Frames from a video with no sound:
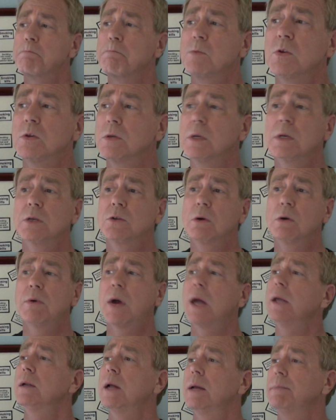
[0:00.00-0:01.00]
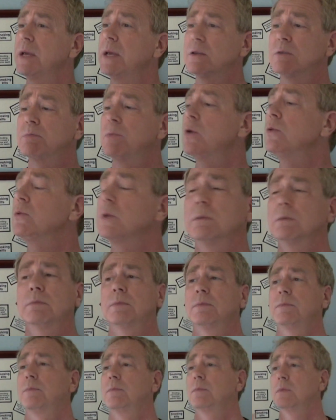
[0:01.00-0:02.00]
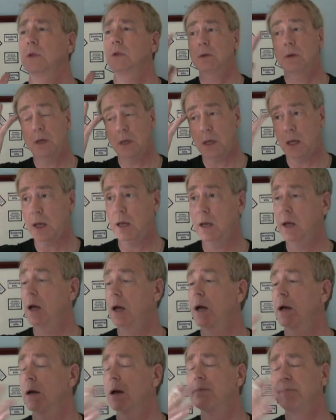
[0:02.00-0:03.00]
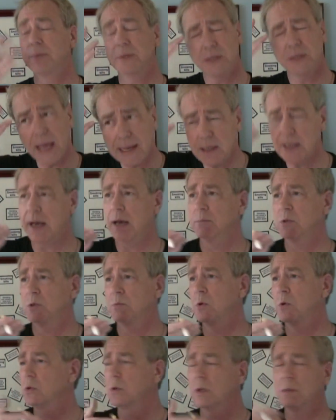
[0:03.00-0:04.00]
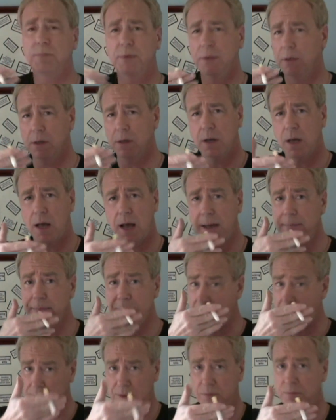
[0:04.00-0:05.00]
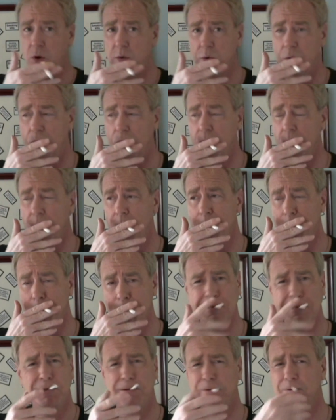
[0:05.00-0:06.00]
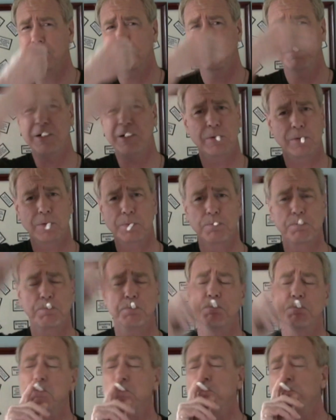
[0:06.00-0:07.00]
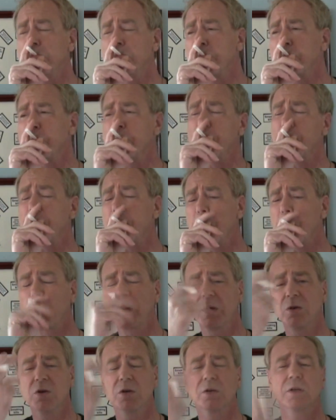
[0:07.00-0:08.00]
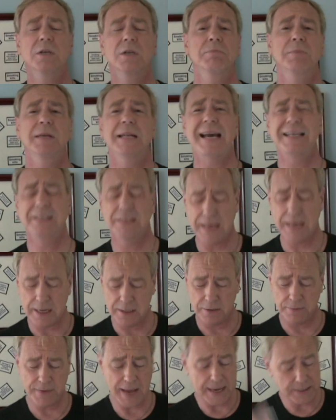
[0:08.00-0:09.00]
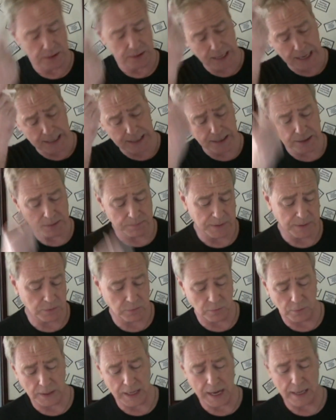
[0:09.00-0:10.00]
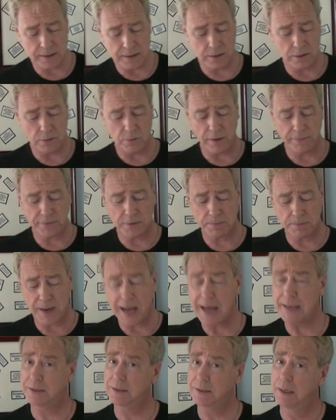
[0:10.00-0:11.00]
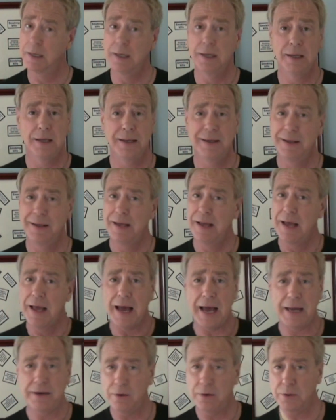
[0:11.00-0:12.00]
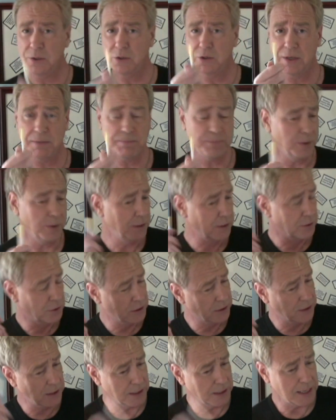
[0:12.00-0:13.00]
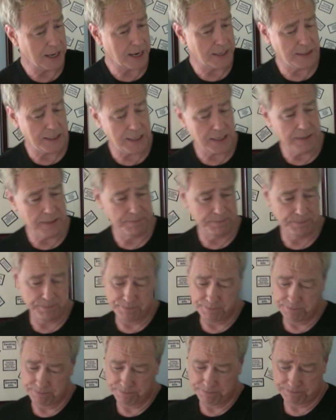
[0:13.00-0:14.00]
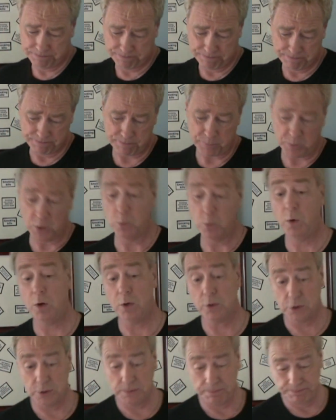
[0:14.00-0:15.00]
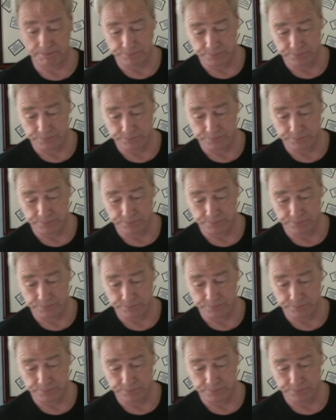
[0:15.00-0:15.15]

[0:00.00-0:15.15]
It's, it's all right, I'm not smoking. You know, I, am pretending I'm smoking, but I'm not smoking, you know, there's no smoke. It just gives me that satisfaction. That gets me through a lot of the rough spots. I know it's simple, it's a silly idea, but it works.